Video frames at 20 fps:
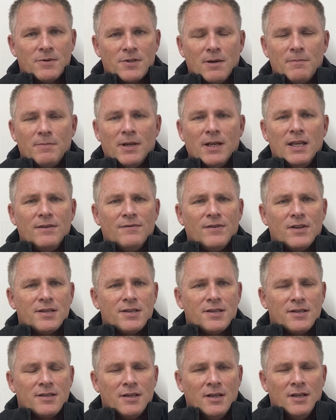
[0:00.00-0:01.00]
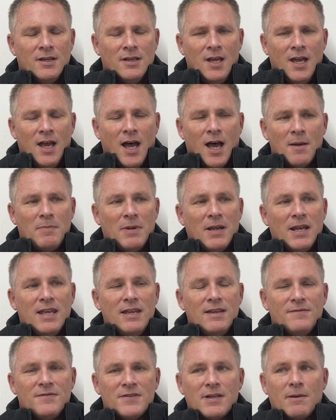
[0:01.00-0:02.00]
So I
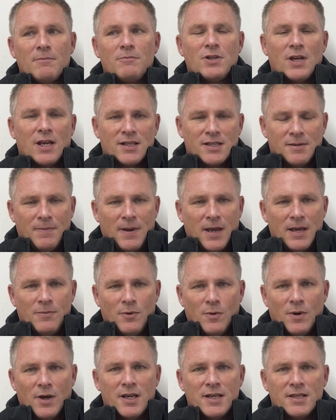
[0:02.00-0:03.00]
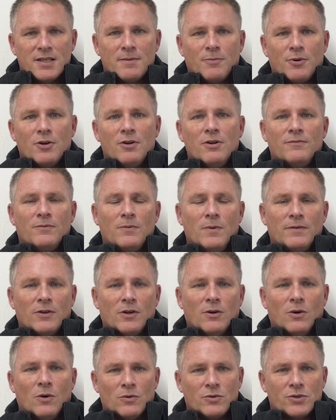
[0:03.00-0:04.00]
believe subject to paperwork, it's approved. We've
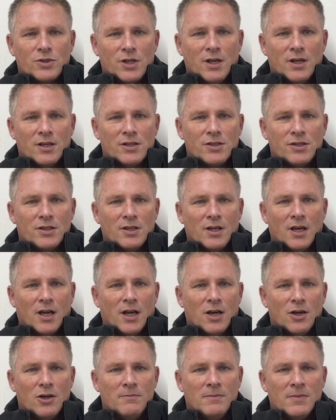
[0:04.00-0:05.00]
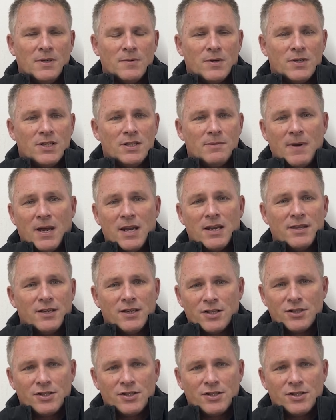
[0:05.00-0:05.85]
got Hornchurch at home, which is better than a